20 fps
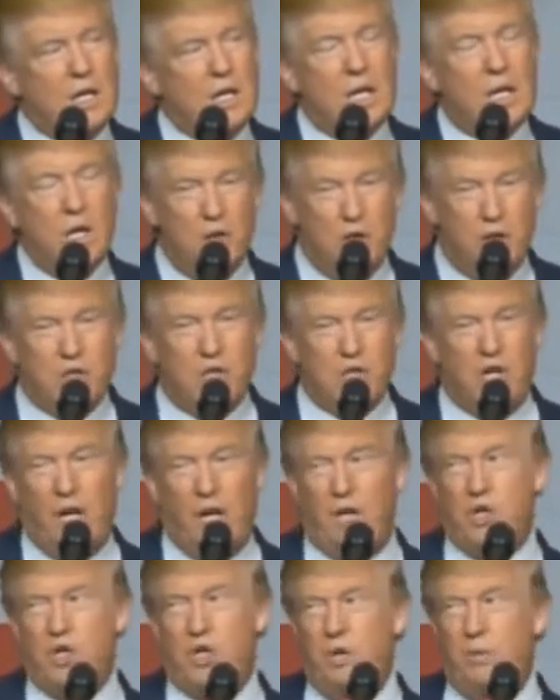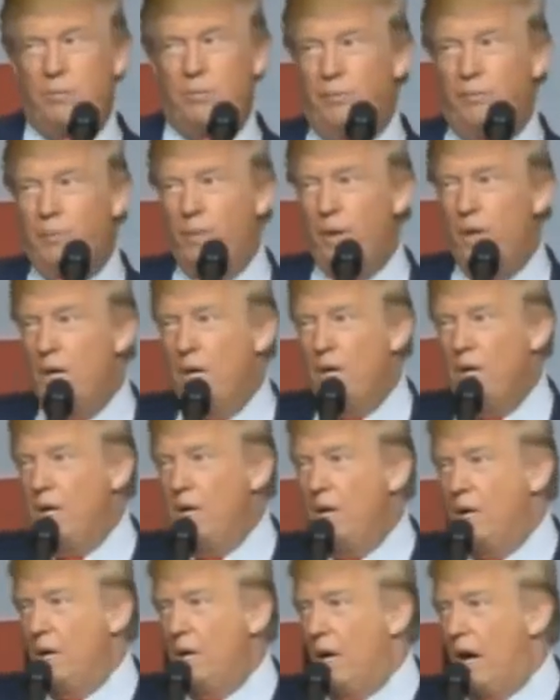in this election.
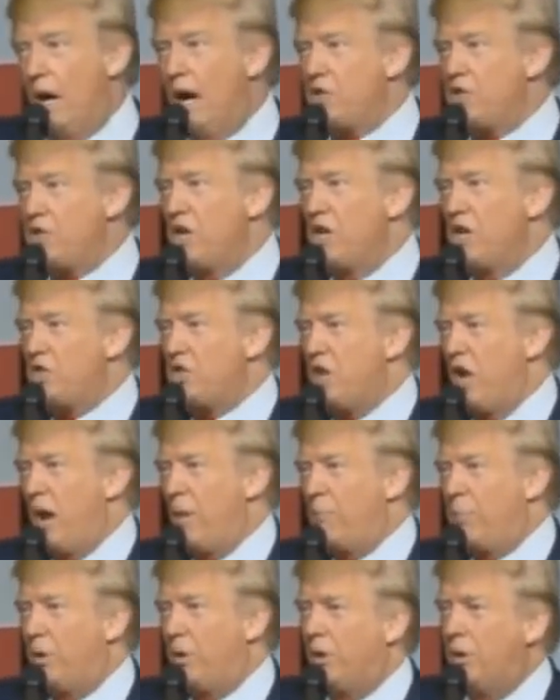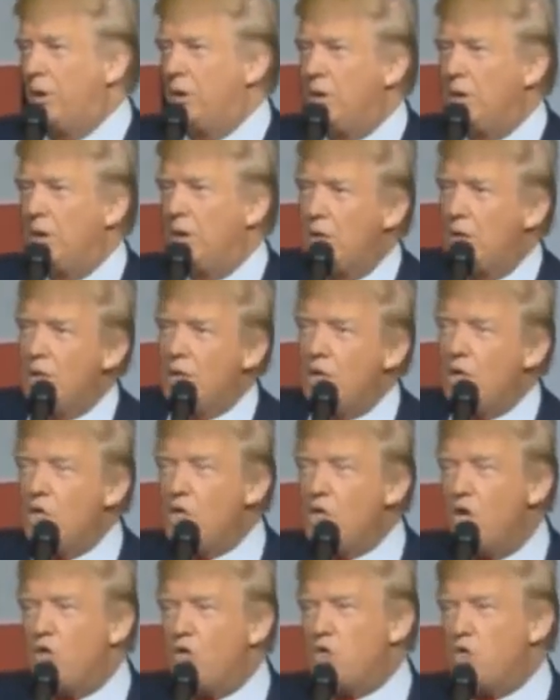As an example,
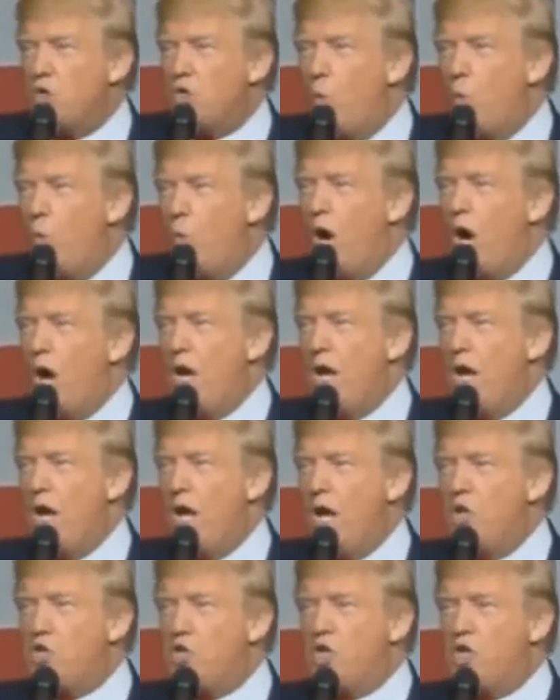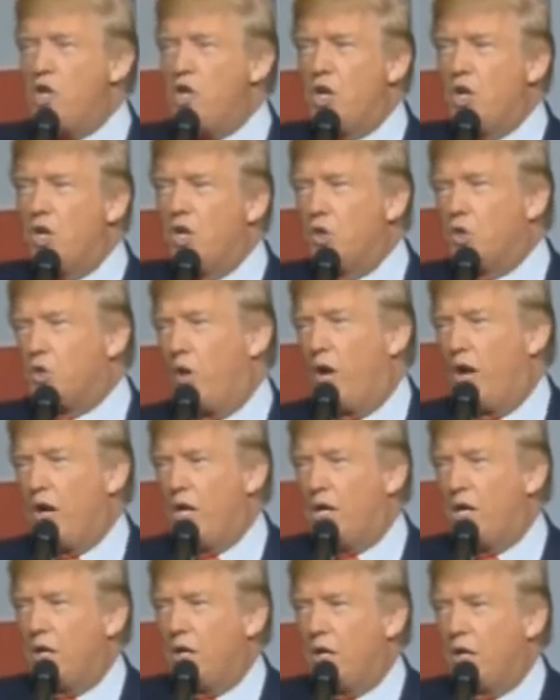just one single
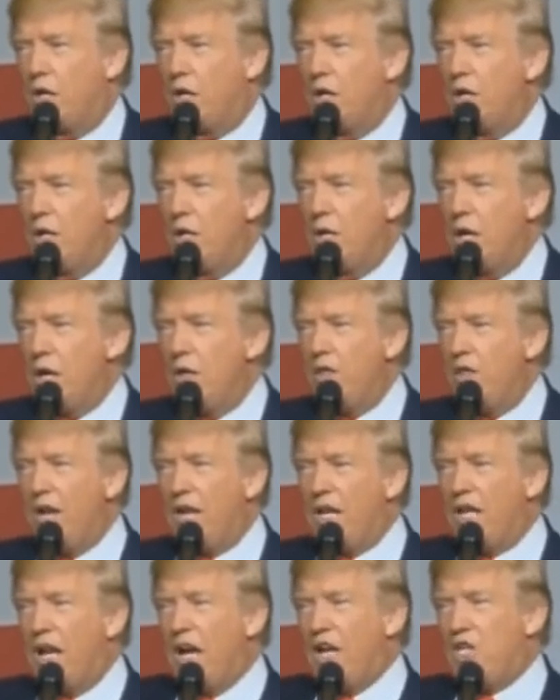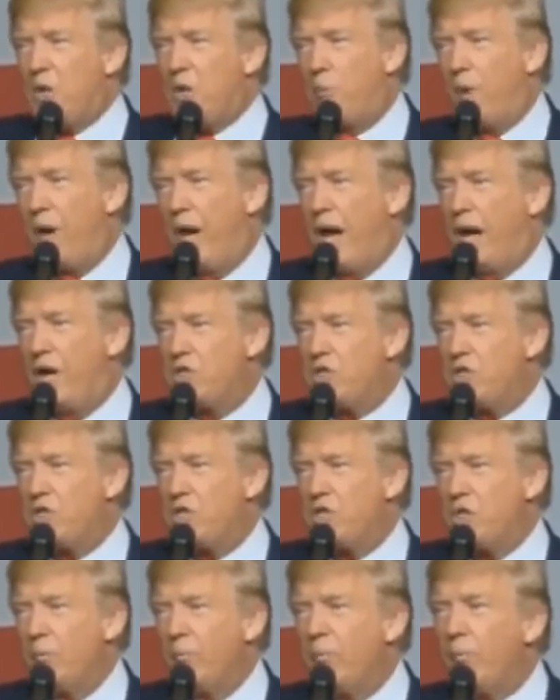trade deal they'd like to
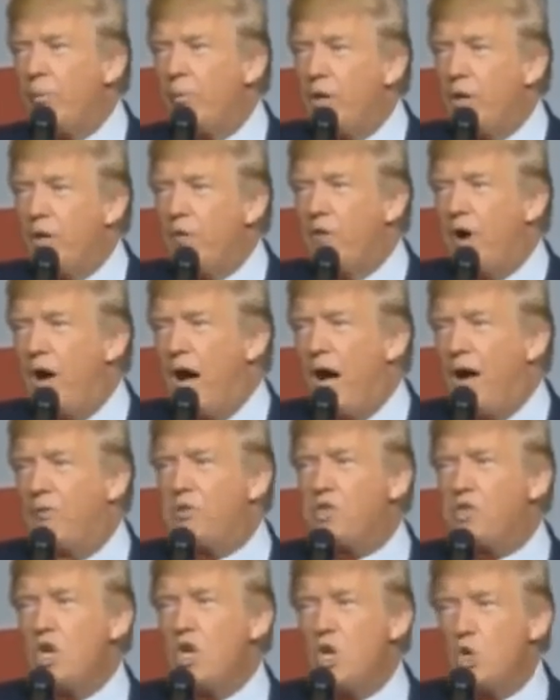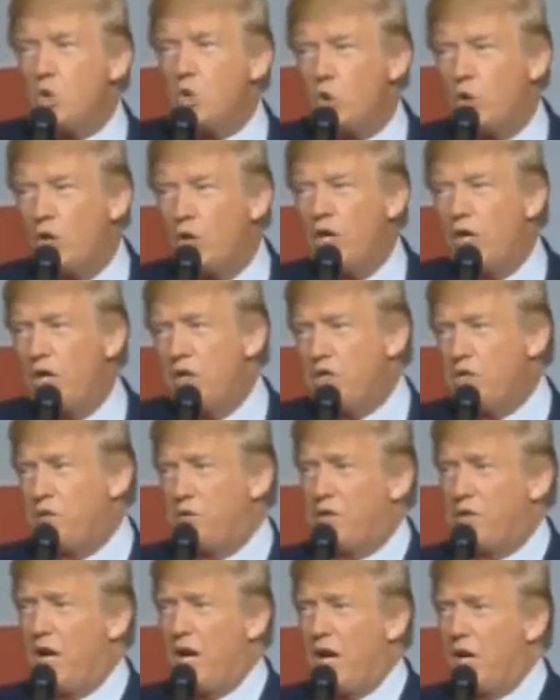pass involves trillions
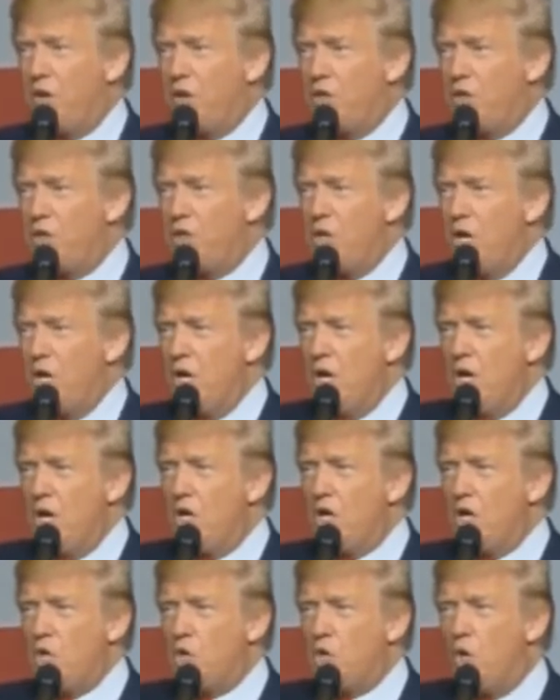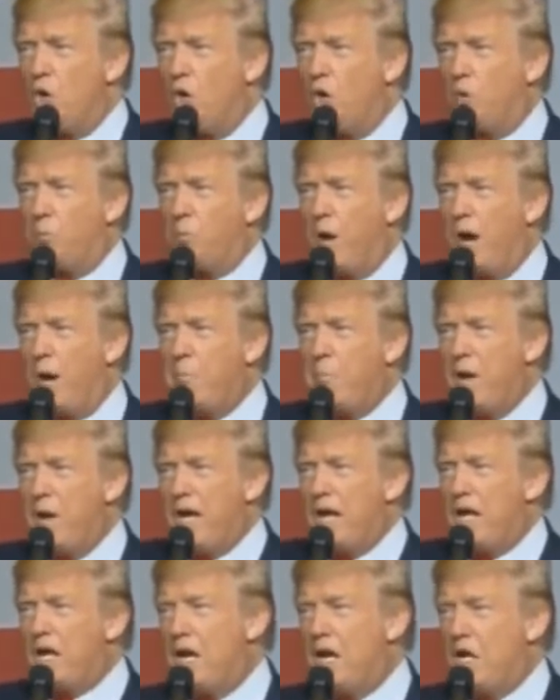of dollars controlled by
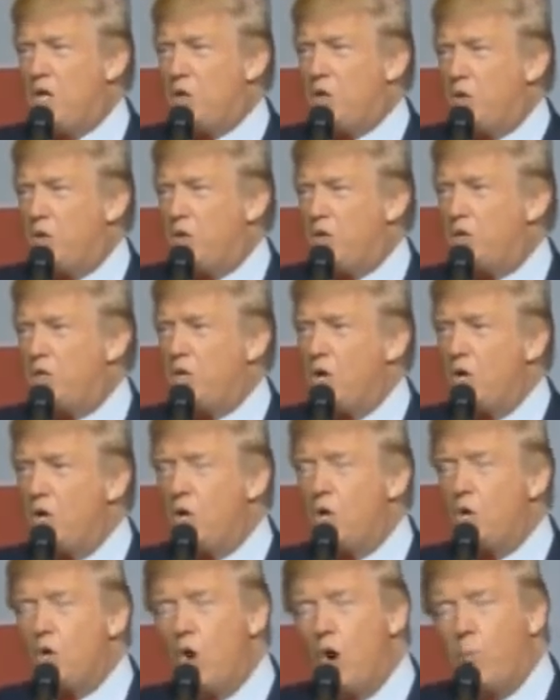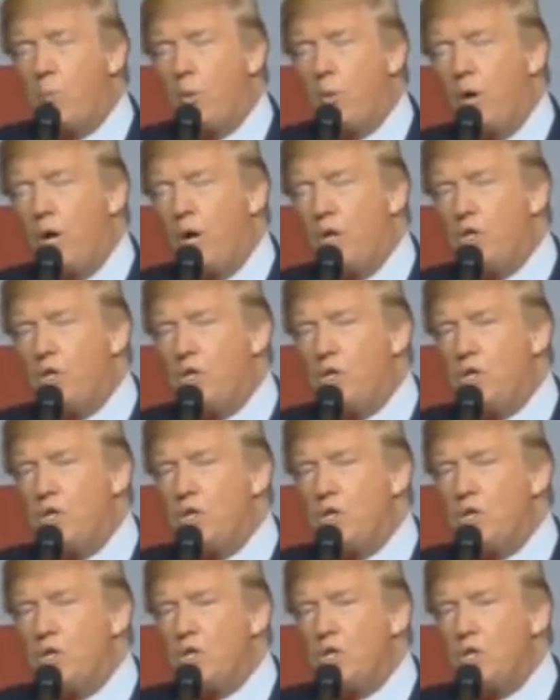many countries,
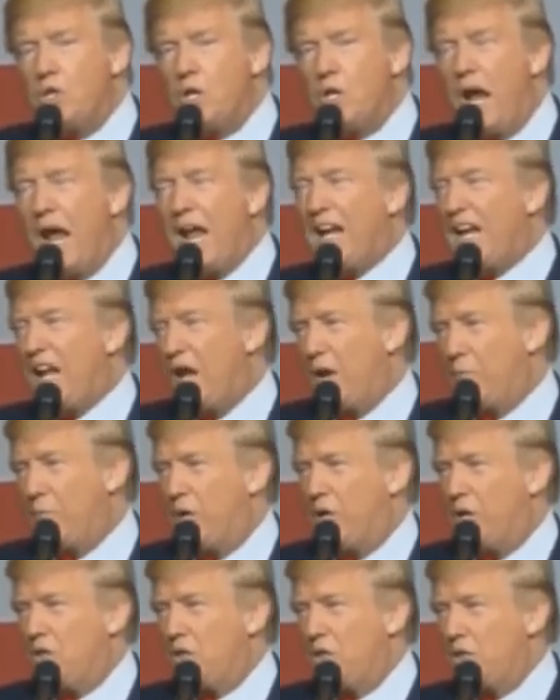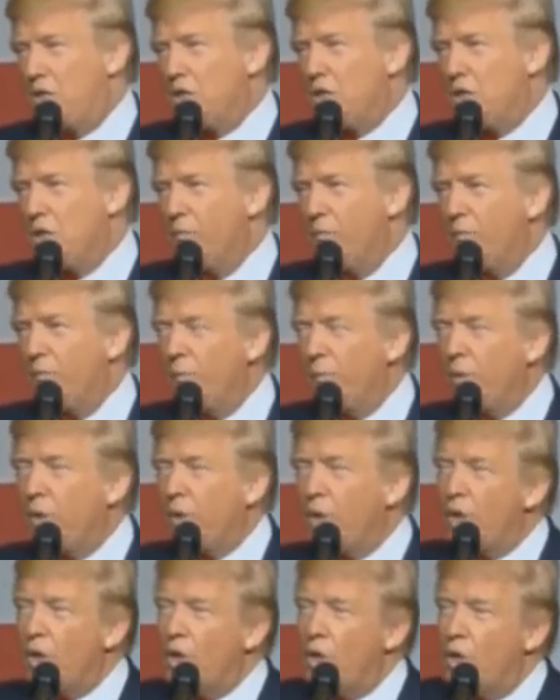corporations, and
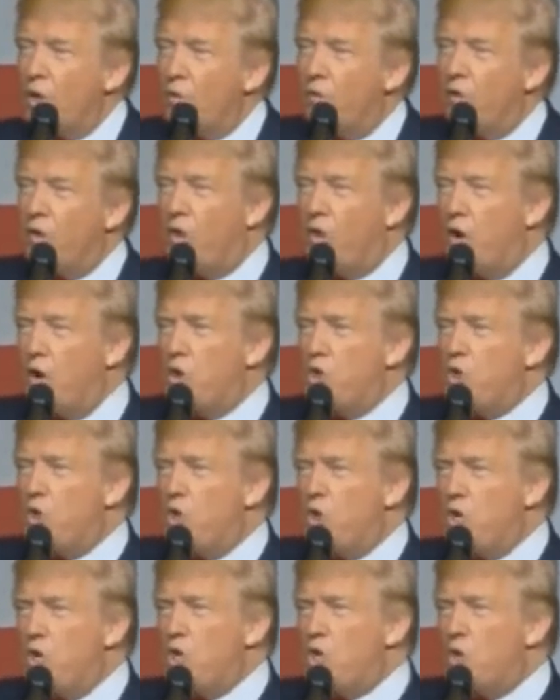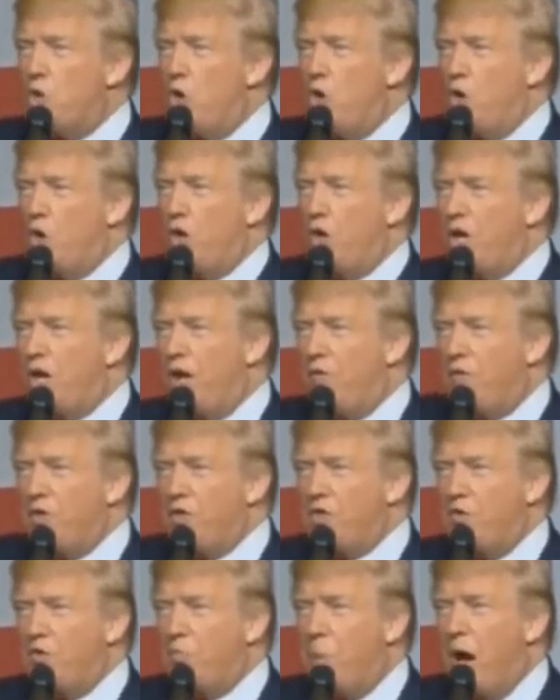lobbyists. For those who control the
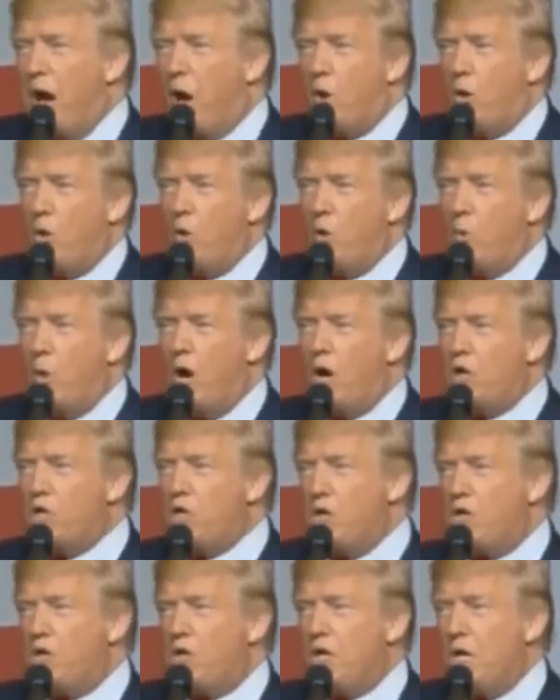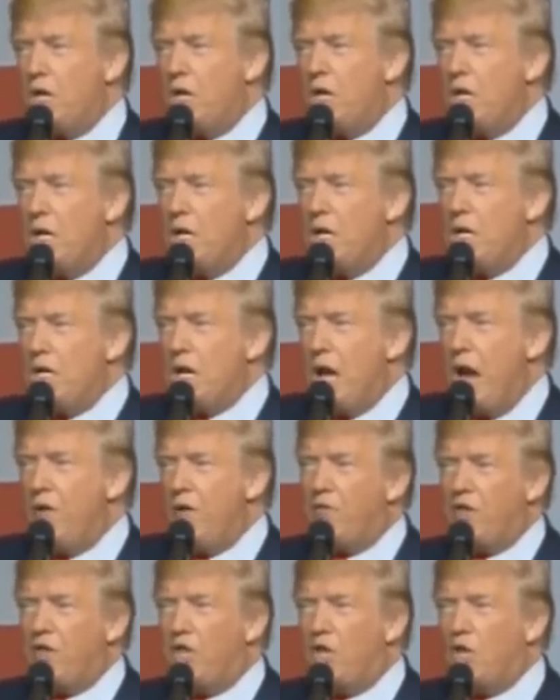levers of power in Washington
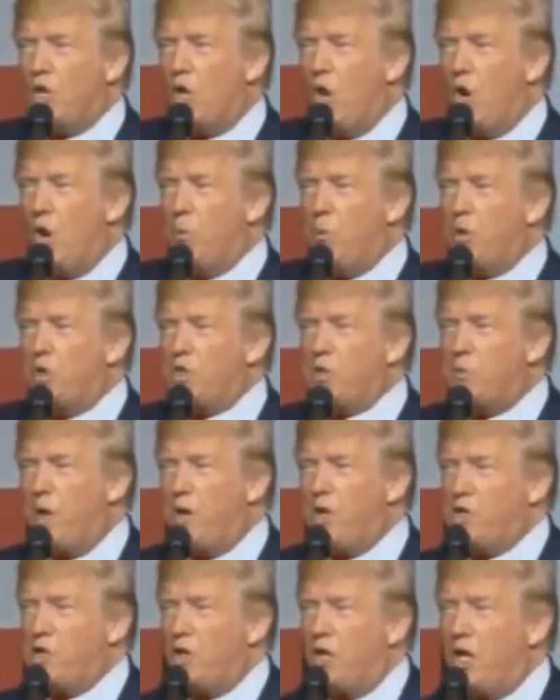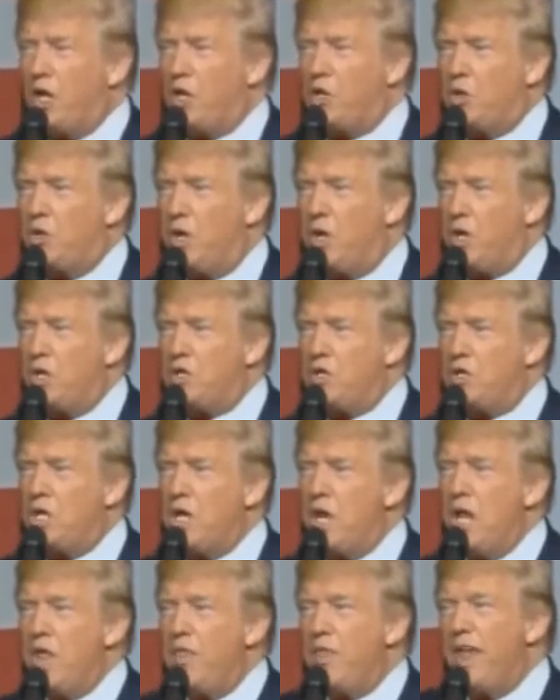and for the global special interest,
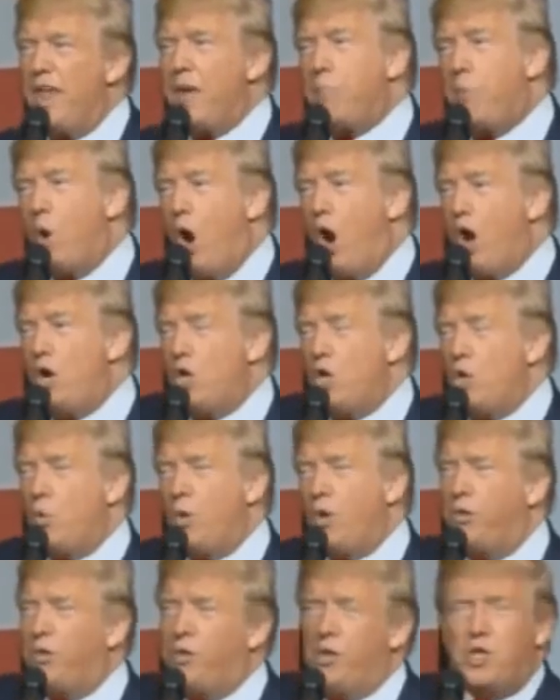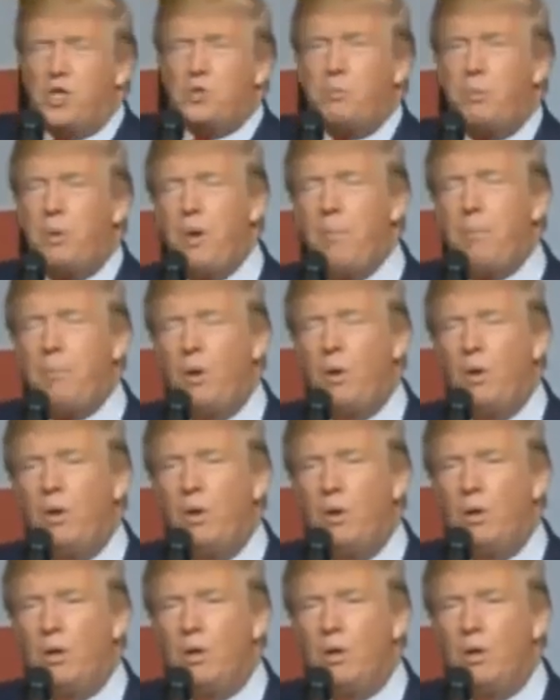they partner with these people